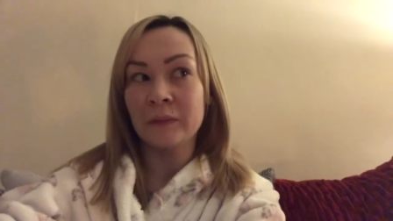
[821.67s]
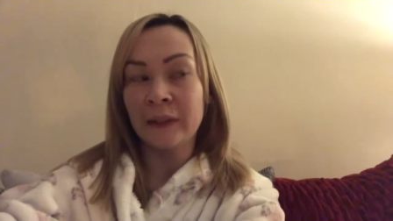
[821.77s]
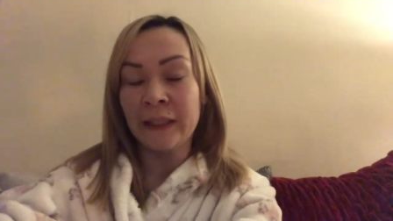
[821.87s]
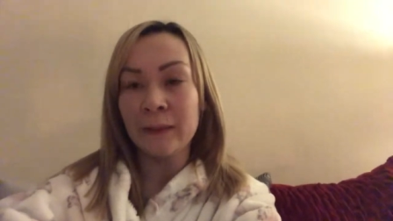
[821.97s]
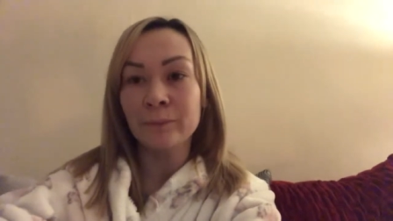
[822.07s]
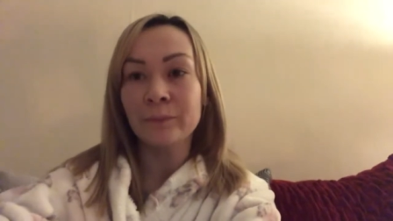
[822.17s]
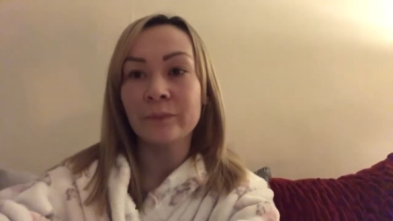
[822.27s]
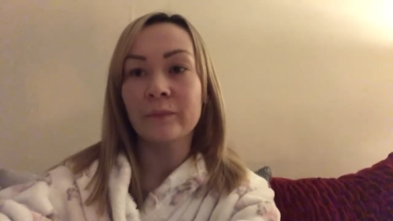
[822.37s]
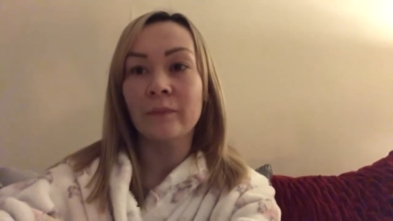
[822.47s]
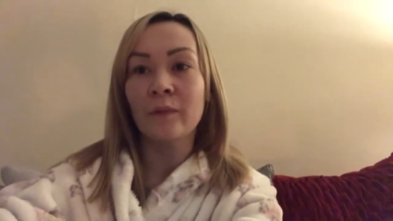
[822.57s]
yeah,
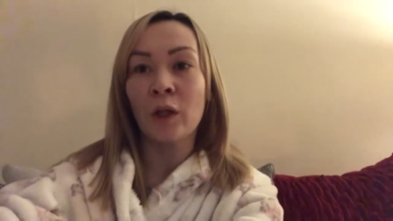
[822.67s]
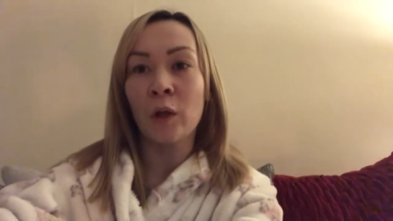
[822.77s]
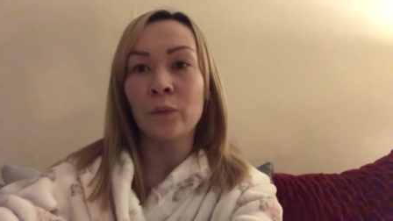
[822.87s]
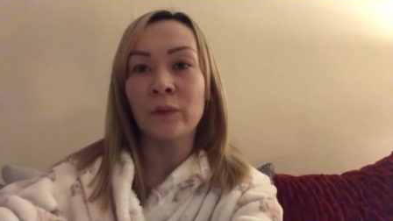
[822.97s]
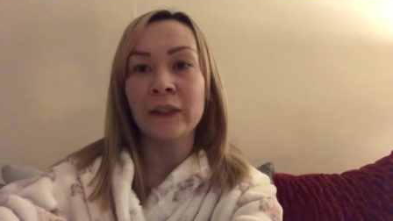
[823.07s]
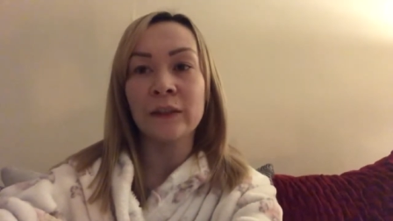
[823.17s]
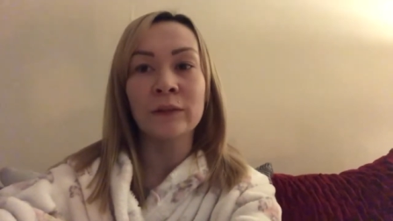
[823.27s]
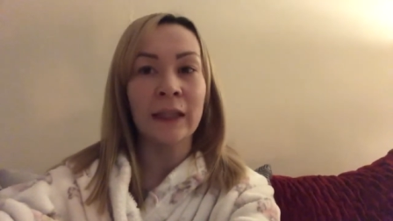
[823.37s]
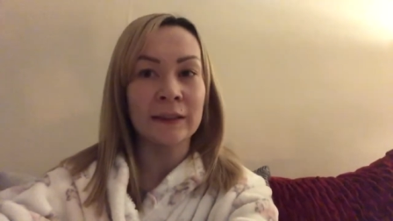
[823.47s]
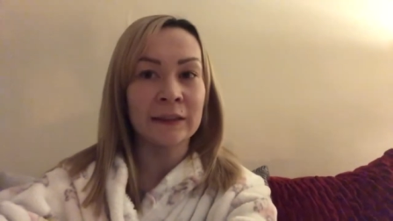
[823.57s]
hopefully you'll
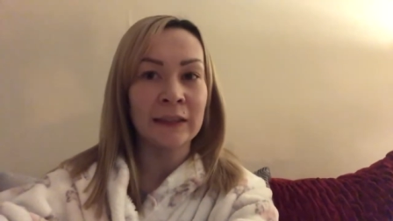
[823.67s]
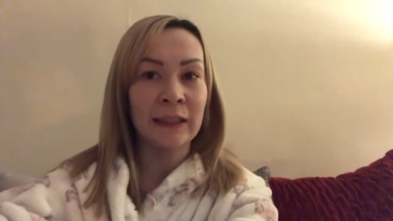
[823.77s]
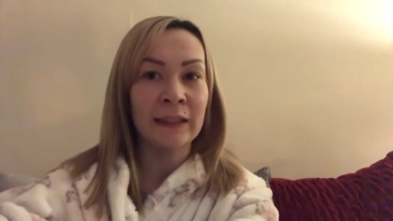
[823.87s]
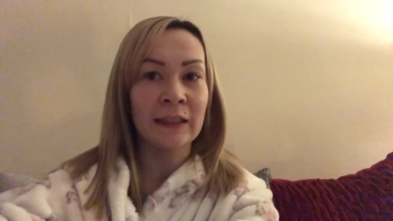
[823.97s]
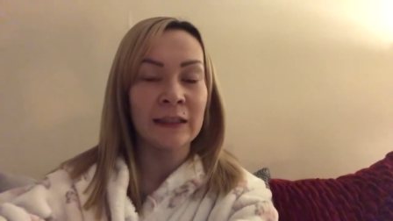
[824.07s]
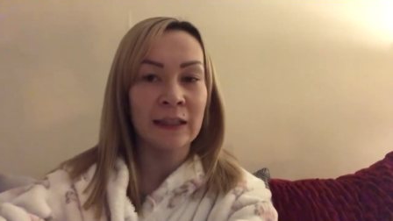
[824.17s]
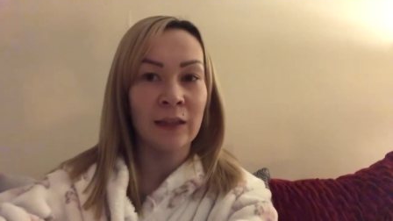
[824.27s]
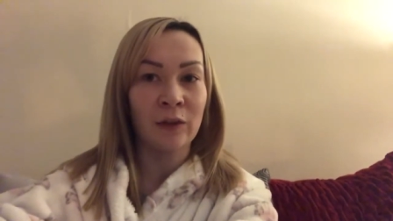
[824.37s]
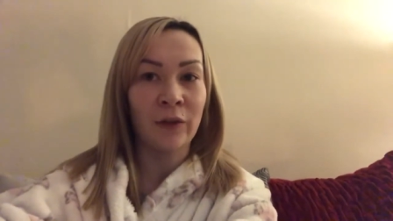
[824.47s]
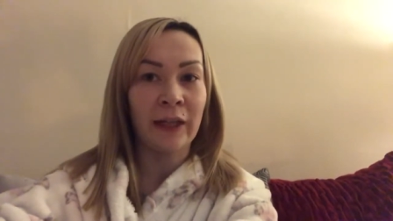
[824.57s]
get to see the
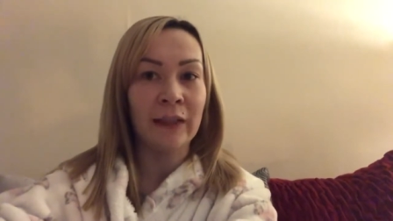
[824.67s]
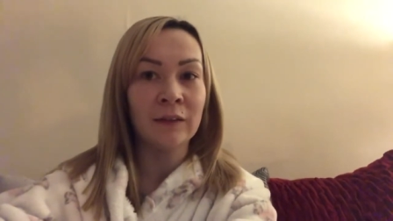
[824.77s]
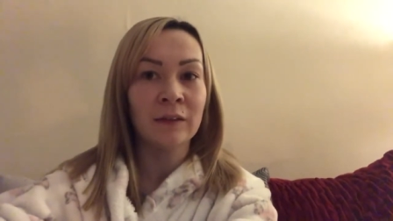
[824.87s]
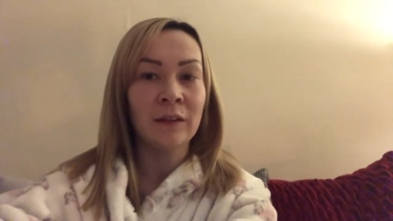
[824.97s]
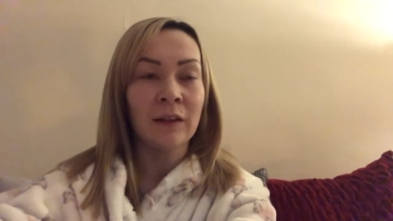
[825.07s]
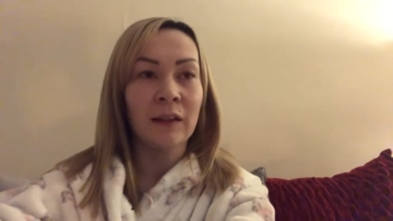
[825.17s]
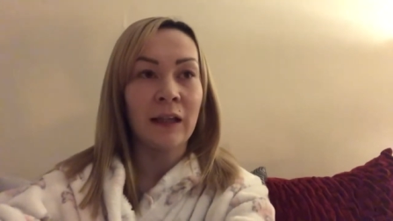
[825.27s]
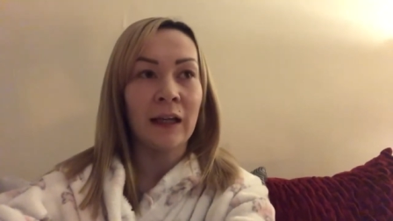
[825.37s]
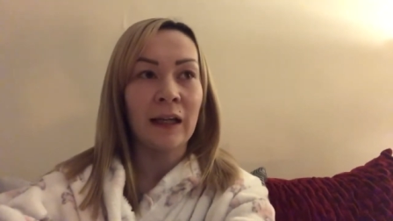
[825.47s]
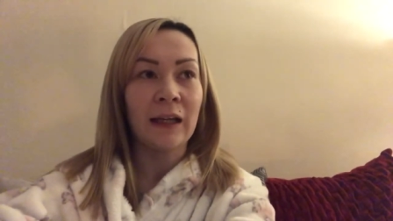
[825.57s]
salon then
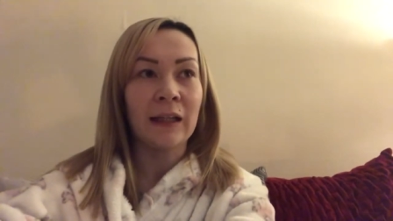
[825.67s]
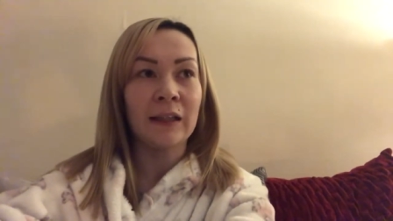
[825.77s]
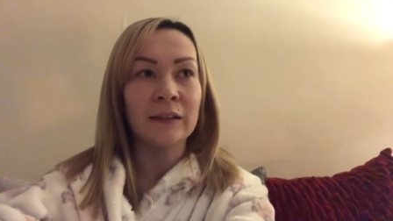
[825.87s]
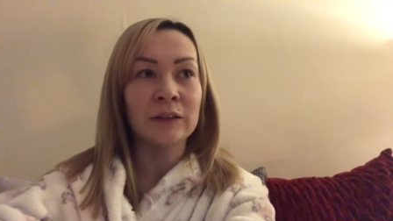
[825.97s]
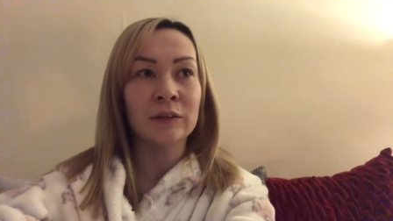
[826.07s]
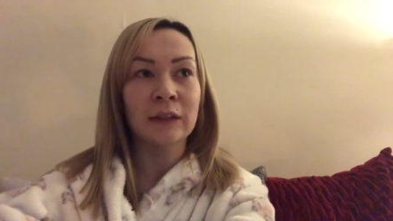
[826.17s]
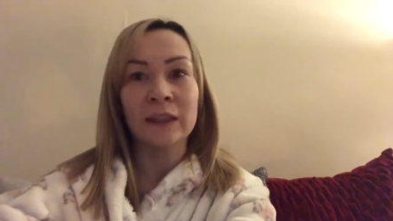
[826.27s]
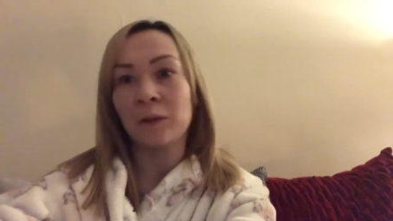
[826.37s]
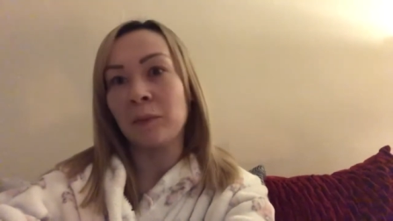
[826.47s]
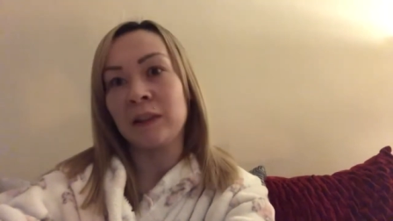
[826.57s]
and you'll
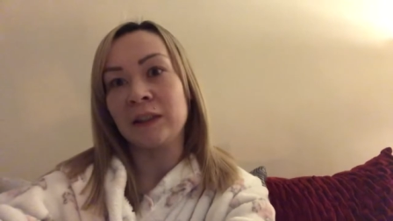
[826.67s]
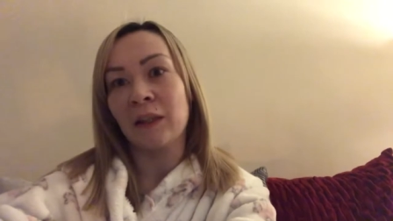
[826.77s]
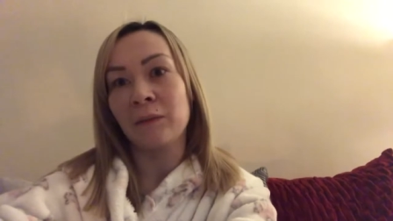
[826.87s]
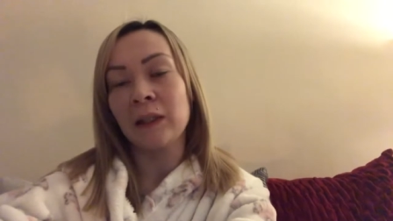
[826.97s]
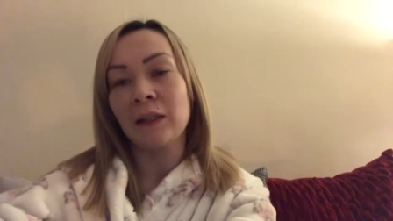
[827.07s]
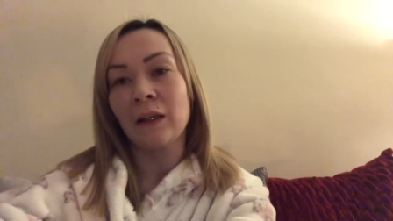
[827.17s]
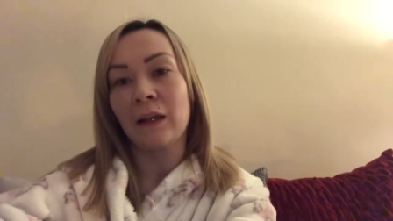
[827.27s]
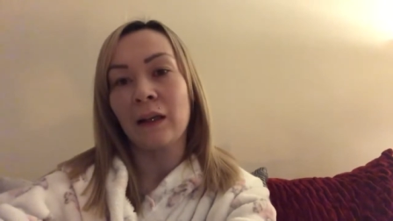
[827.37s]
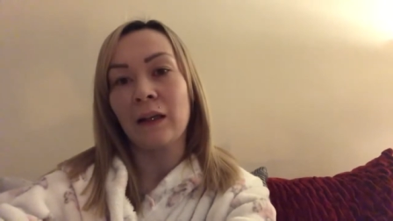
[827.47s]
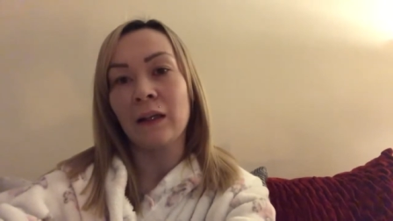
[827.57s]
get to meet Zoe,
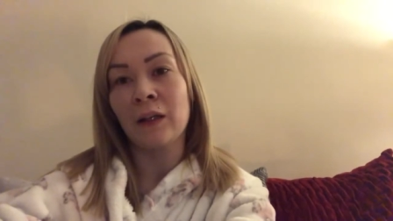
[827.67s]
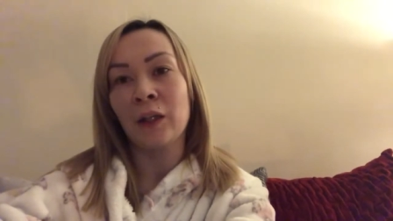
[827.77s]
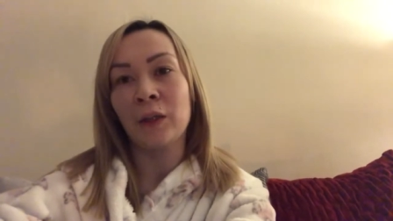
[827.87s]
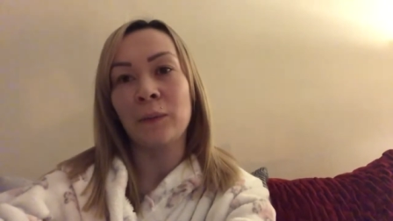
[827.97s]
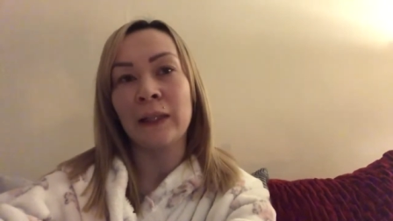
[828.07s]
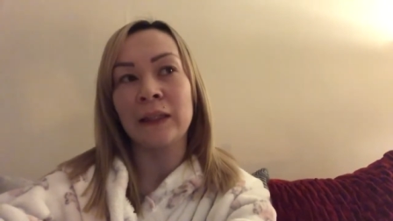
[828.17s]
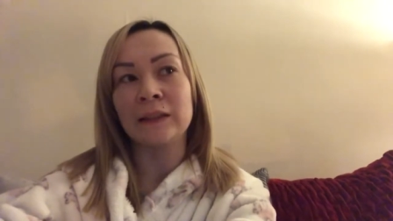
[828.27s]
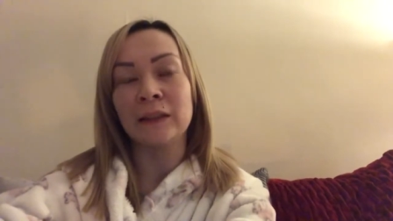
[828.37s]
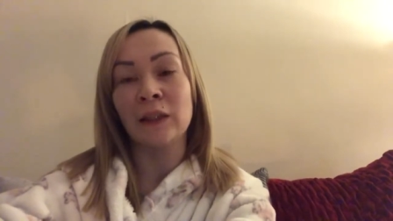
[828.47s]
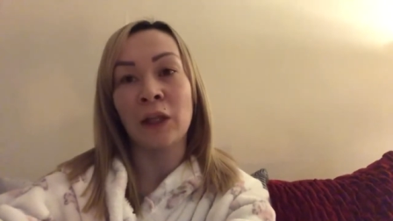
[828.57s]
who
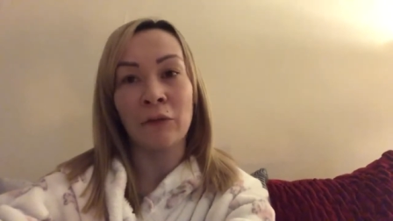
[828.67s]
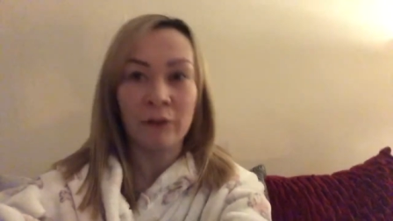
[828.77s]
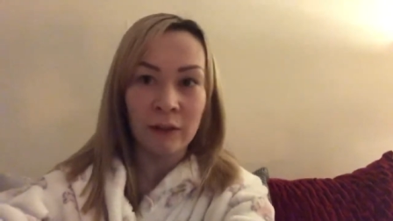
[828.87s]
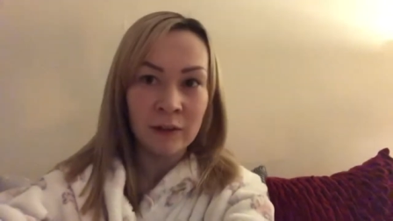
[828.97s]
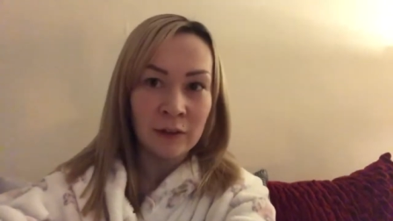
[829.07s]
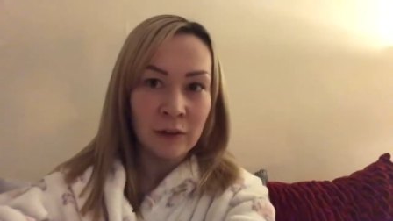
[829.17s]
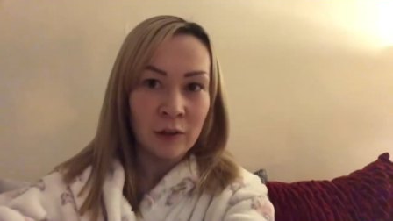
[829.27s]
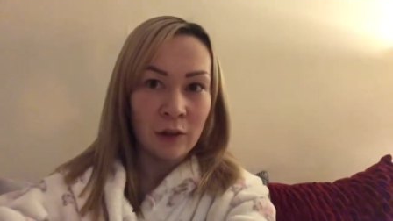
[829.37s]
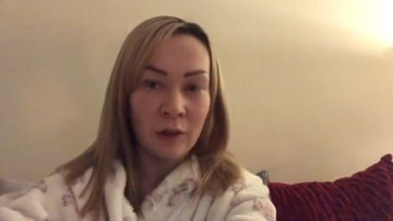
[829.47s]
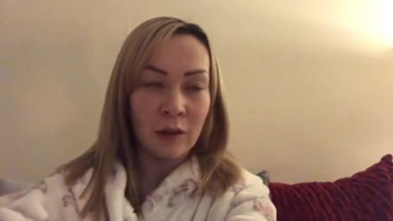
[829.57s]
is the owner
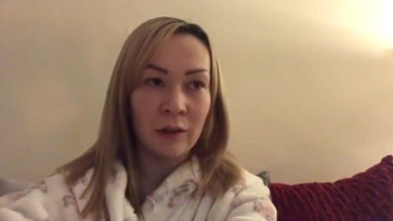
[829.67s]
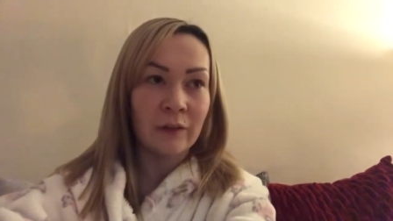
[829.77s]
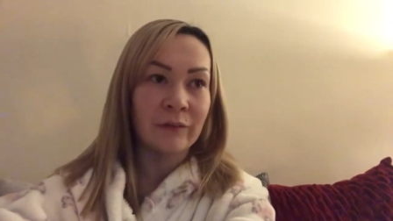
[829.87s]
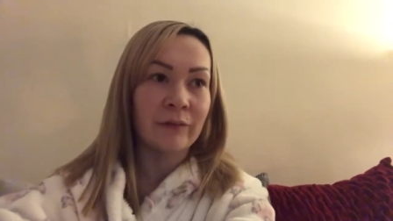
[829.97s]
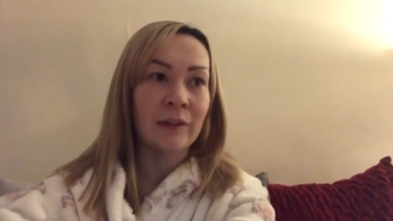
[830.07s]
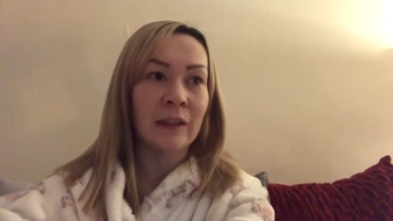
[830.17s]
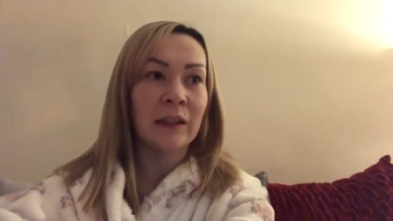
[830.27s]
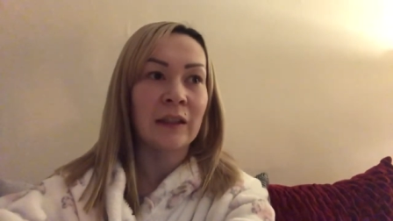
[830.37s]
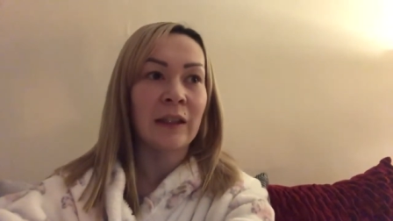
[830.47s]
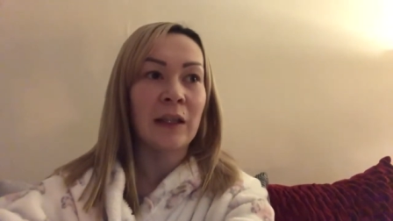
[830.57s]
of The
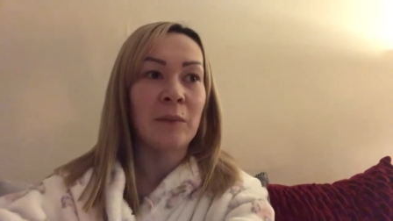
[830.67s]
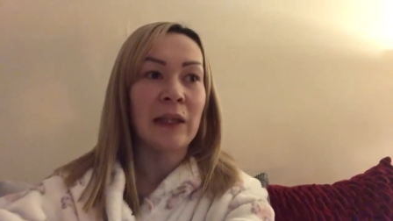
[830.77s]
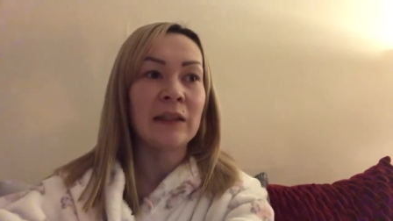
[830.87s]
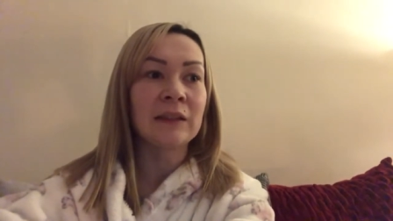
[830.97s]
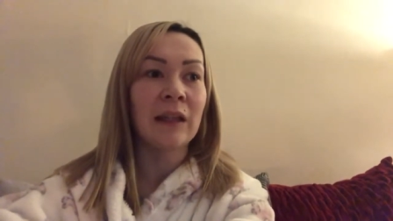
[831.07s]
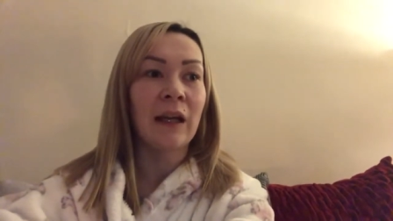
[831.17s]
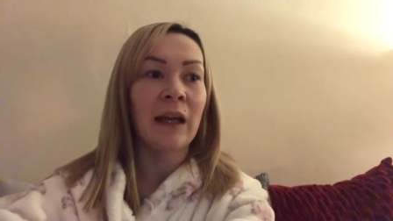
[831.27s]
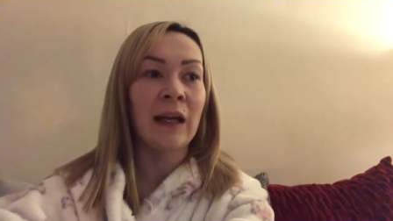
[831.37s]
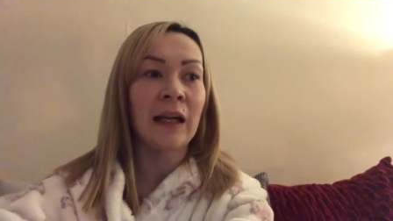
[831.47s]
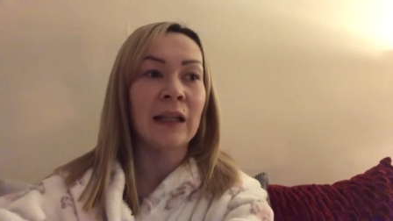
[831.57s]
Little Hairmaid.
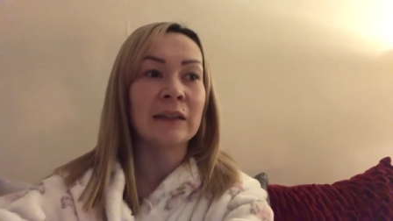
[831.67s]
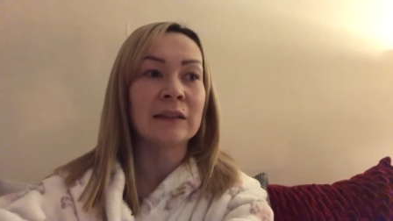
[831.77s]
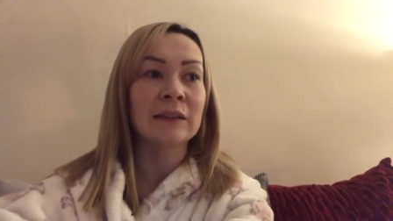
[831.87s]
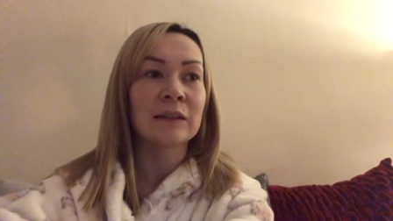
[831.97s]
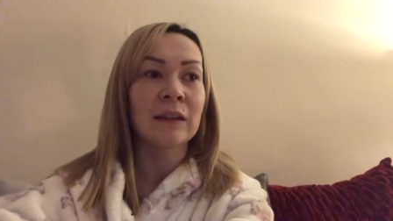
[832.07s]
And